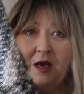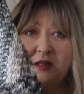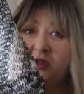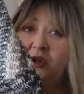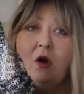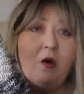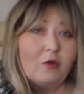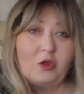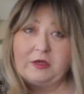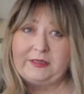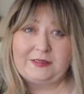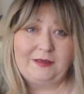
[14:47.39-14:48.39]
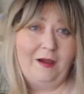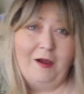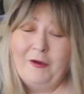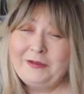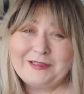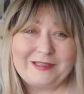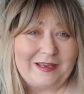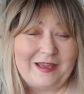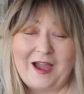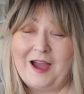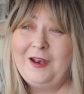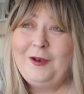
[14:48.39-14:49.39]
It's gorgeous.
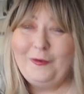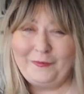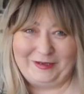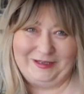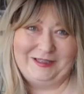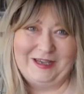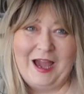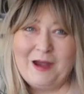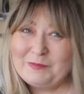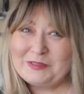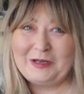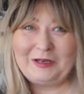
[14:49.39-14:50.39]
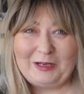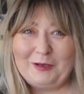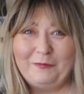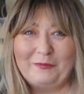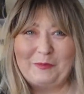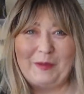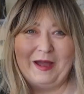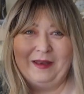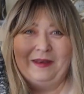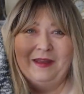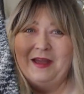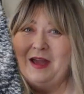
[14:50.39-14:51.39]
Honestly, I love it. Absolutely love the
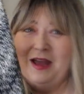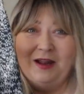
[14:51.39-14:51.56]
pattern.